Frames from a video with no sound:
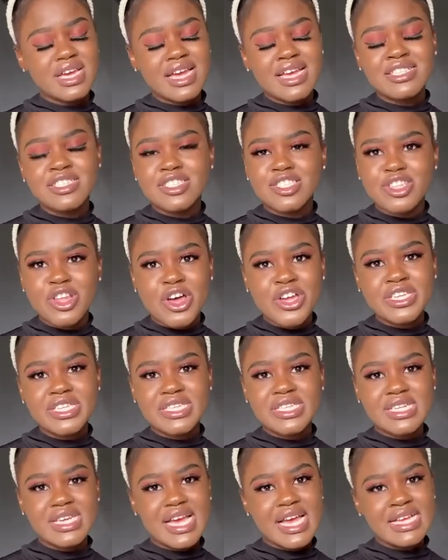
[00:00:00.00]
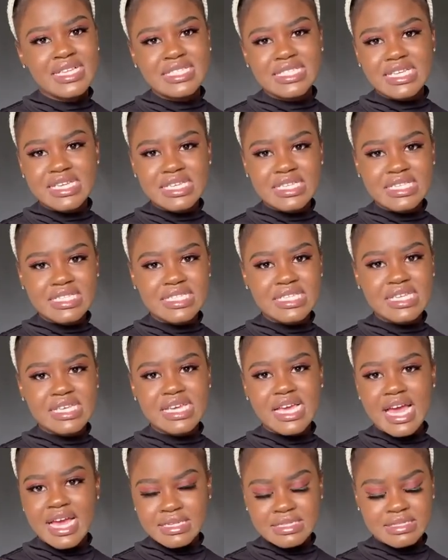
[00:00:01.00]
It's not as
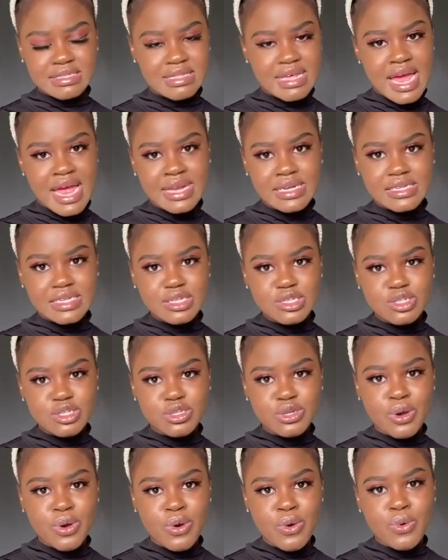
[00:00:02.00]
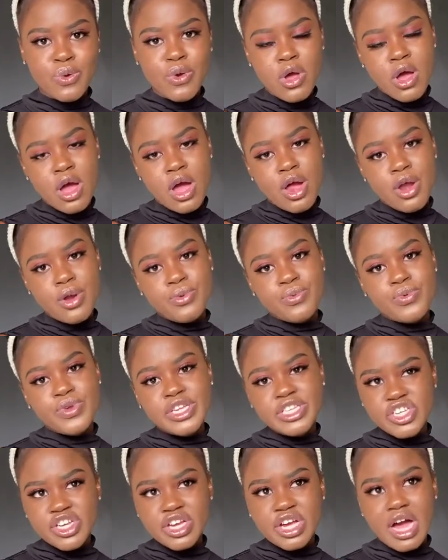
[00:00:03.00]
easy as that. So
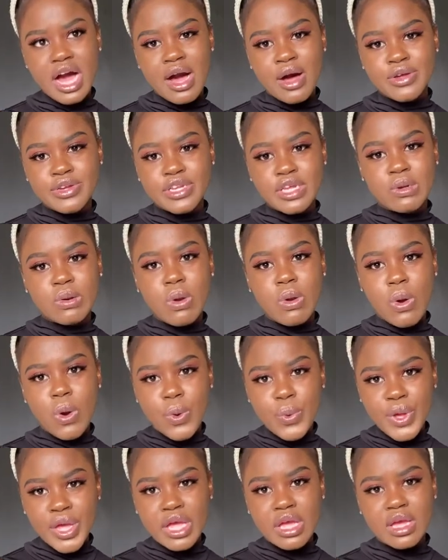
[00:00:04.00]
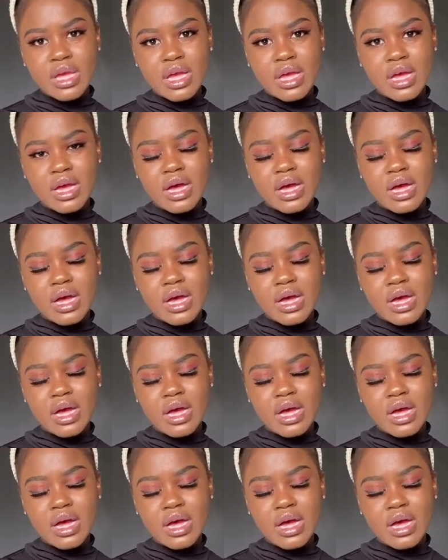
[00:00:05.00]
reaching out and going